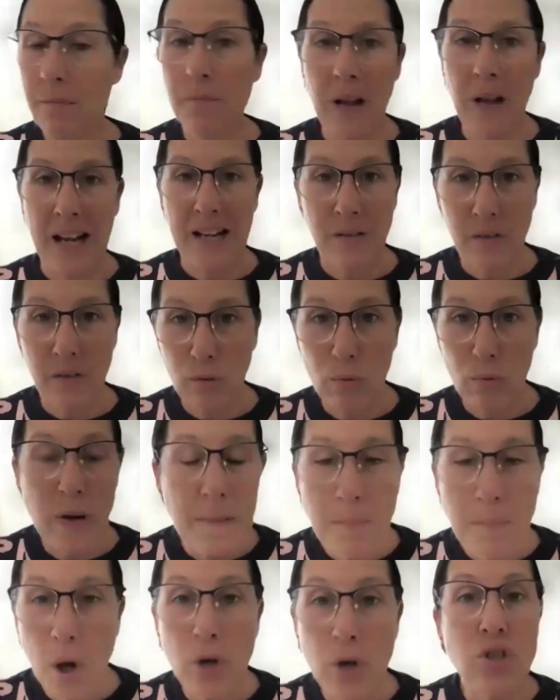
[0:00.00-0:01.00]
like
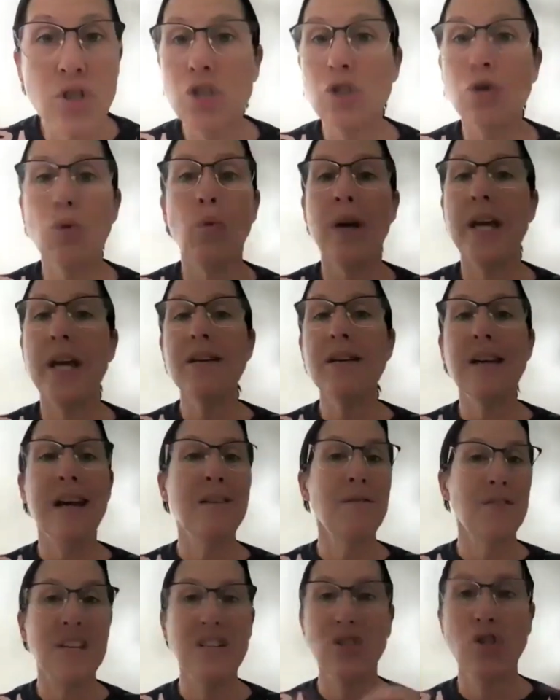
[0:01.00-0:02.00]
3 posts a week,
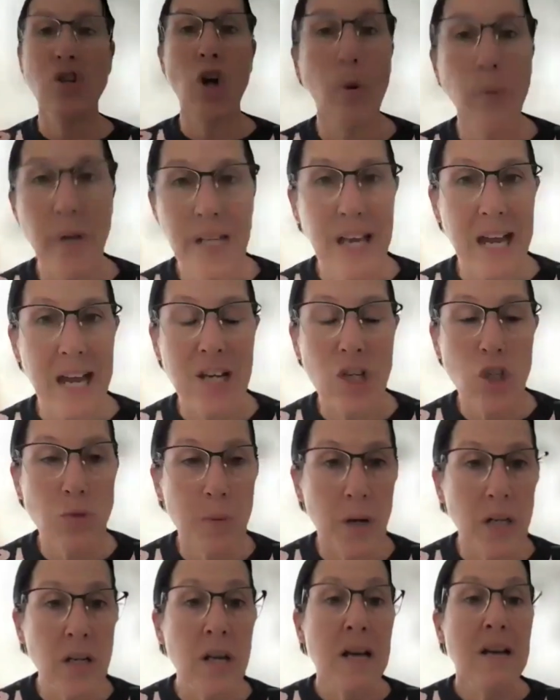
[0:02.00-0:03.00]
and if there's no
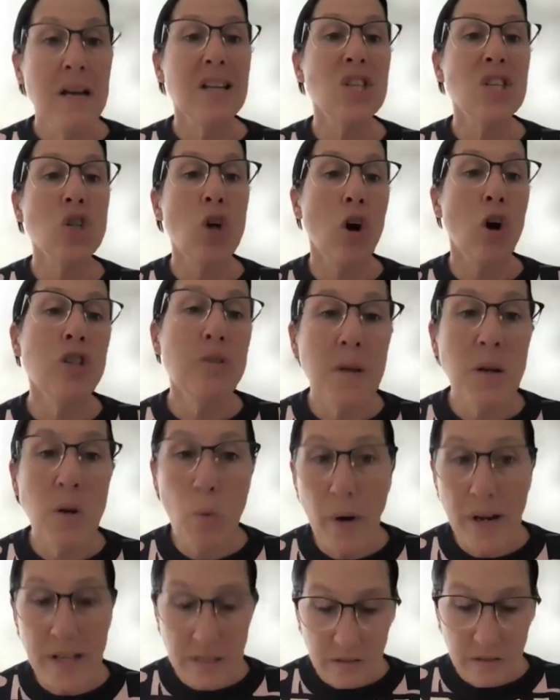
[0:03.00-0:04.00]
engagement, it's going to be a
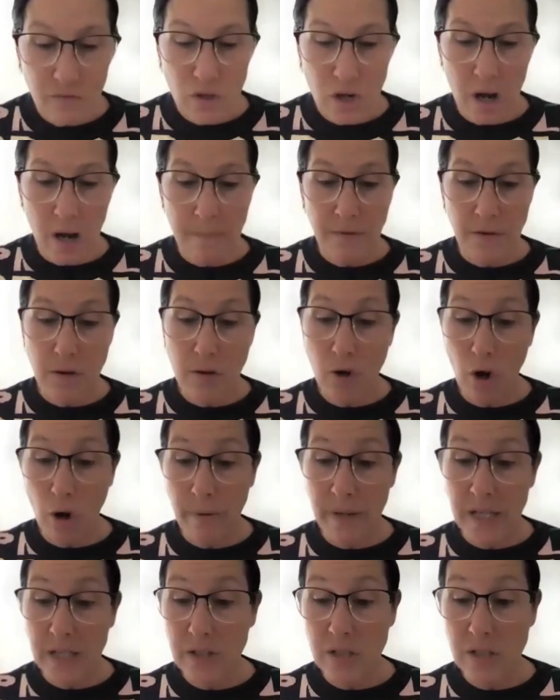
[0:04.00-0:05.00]
waste of time for you
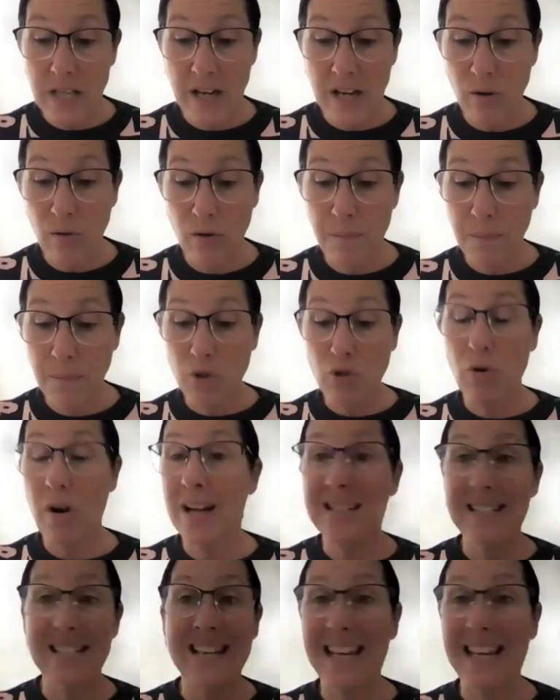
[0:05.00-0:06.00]
going into that group and
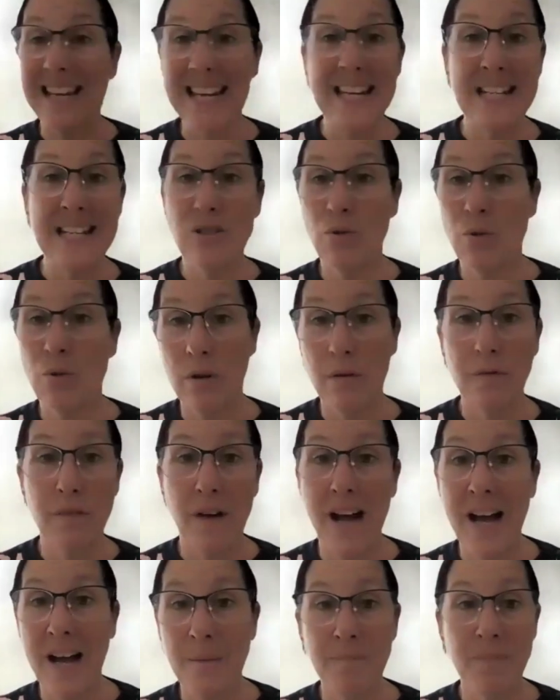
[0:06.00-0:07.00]
trying to get any sort of
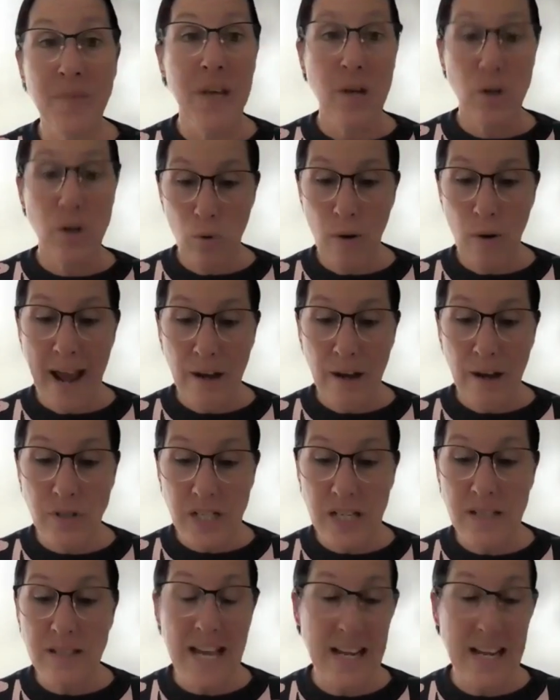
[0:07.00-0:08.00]
ground
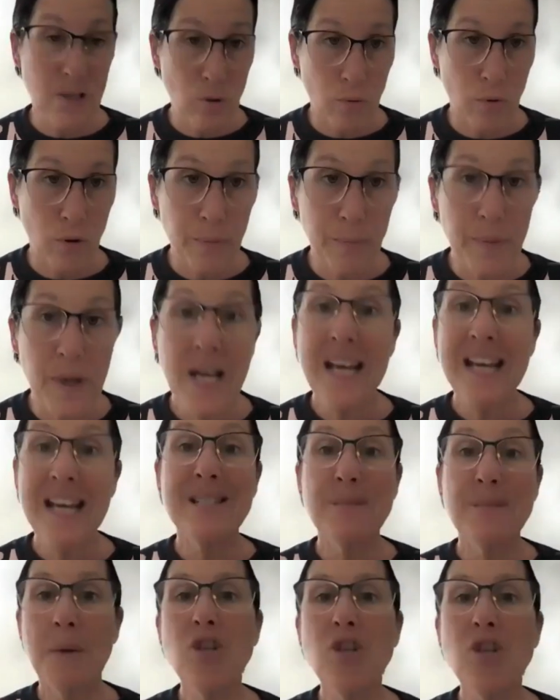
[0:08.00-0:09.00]
in that group,
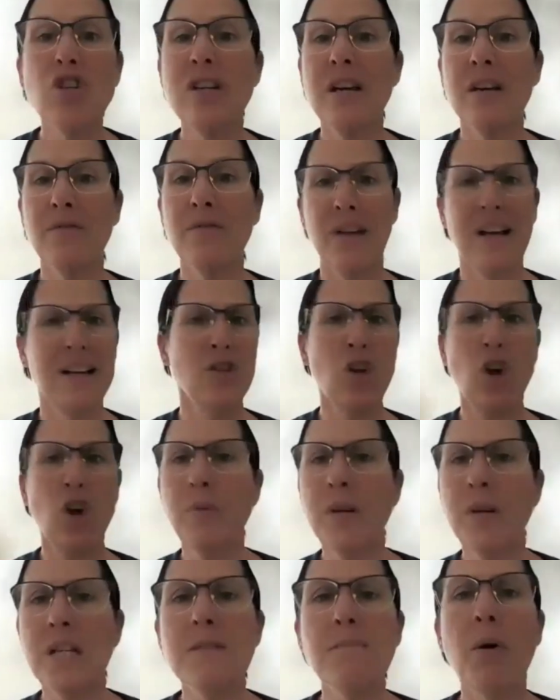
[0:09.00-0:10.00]
especially if like
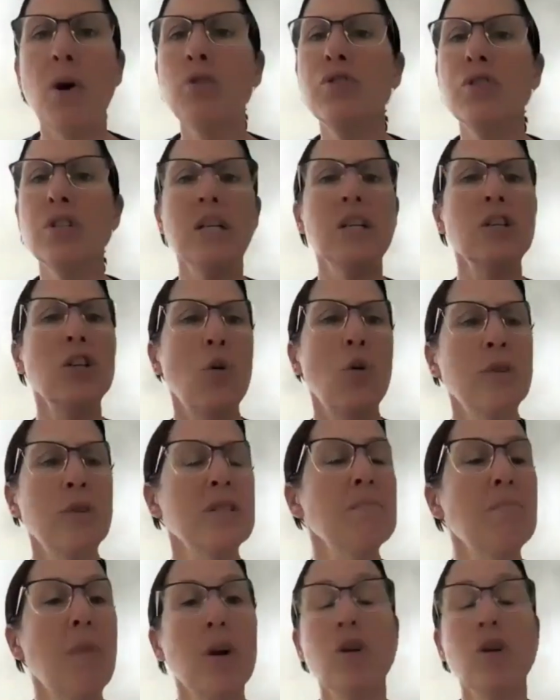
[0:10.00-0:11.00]
nobody's posting, no
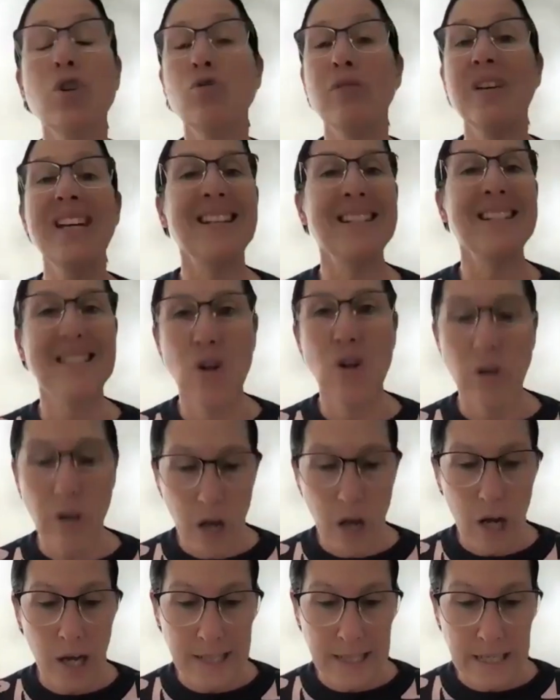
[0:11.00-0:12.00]
one's monitoring it, it's not a
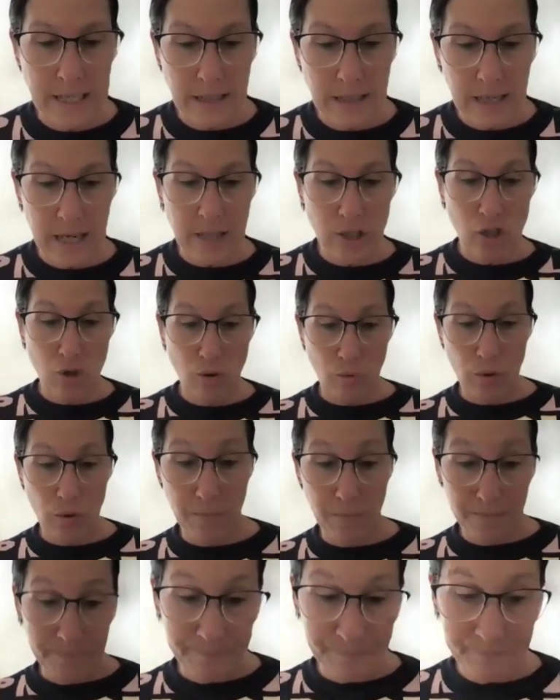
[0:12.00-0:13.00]
highly engaged
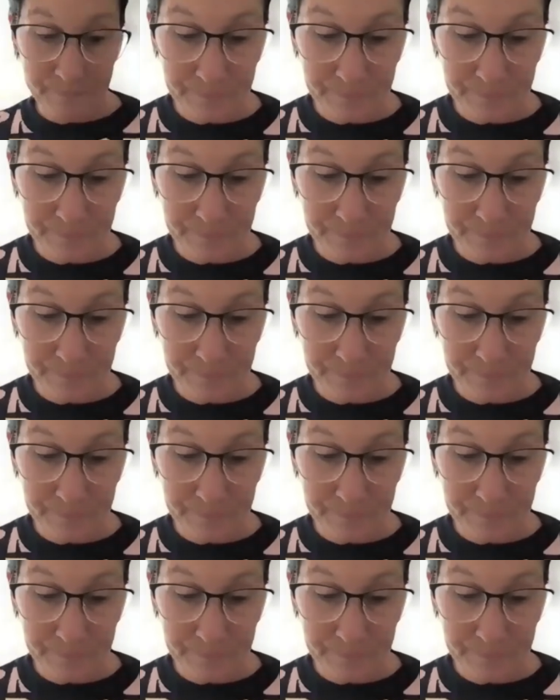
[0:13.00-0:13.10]
group.